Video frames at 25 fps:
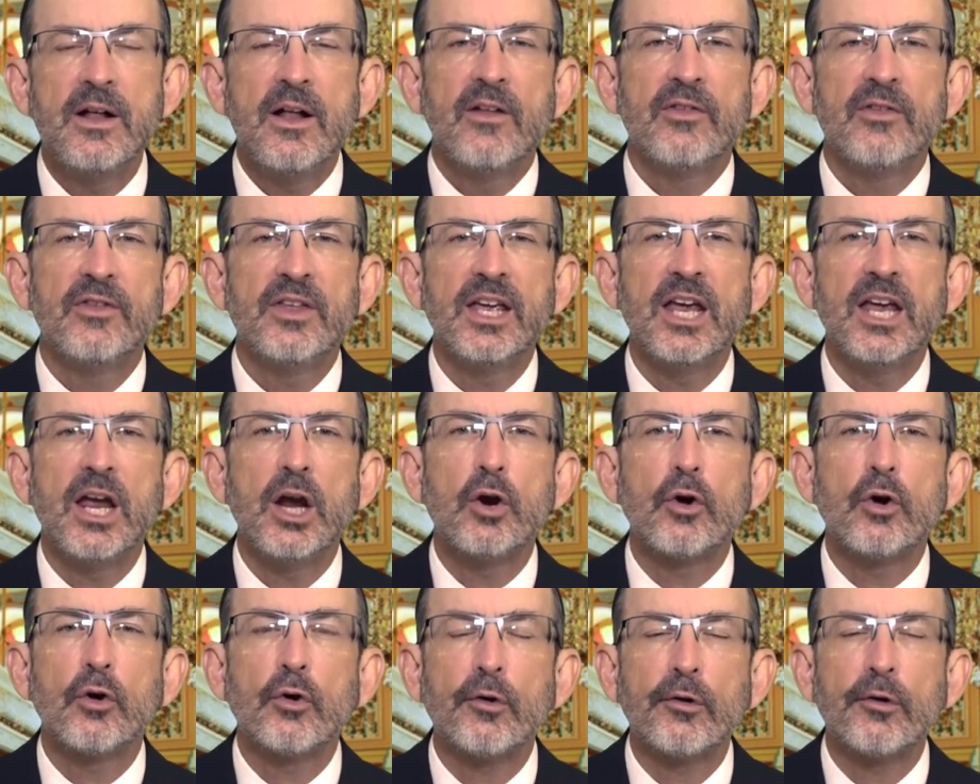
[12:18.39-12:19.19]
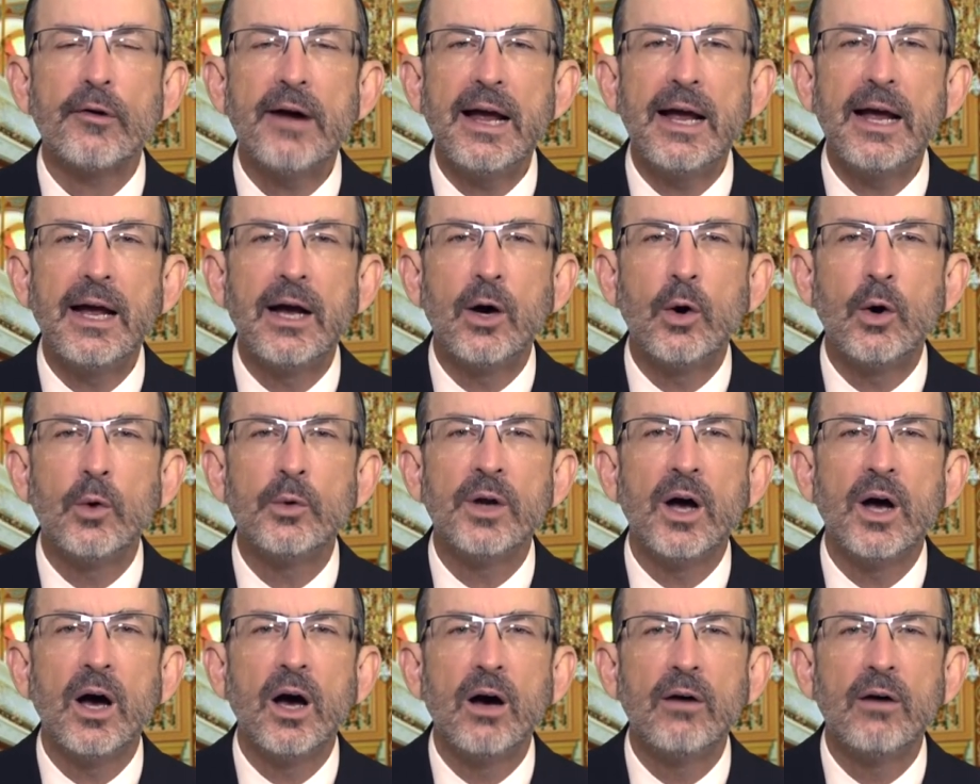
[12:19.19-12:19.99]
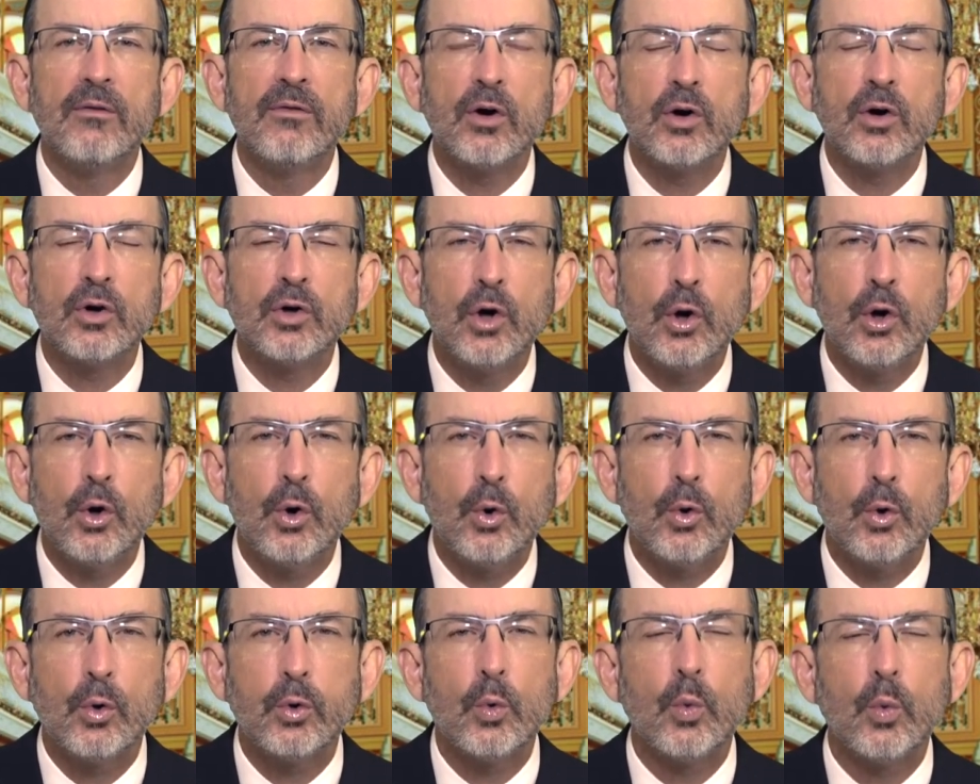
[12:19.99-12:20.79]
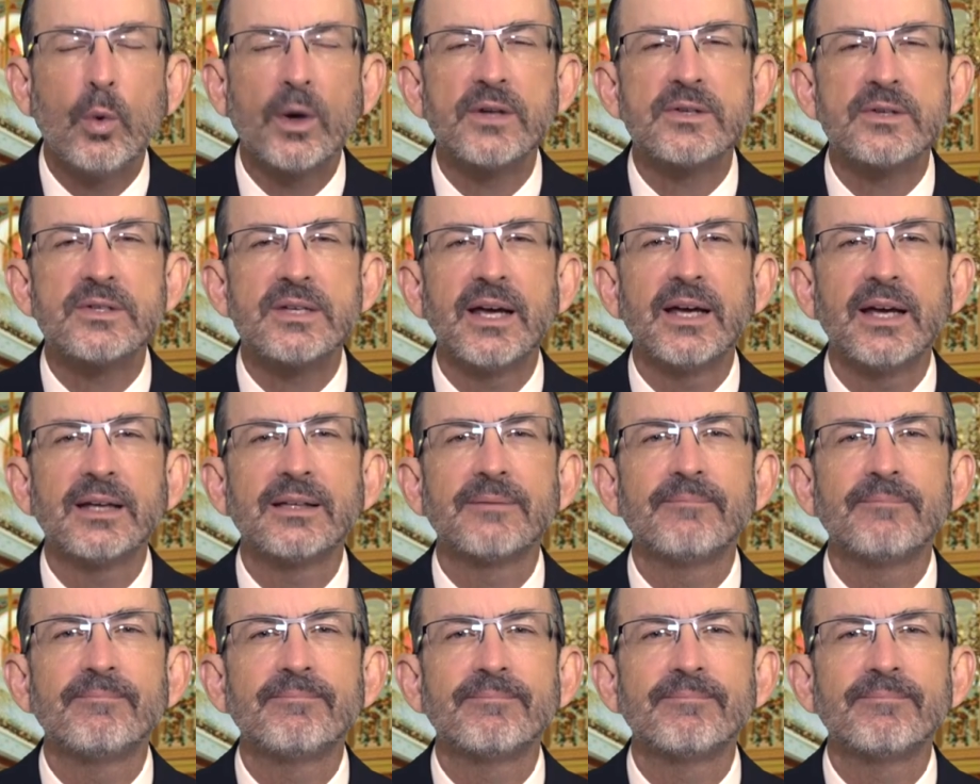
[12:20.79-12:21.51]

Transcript: the crown of gold. What is that?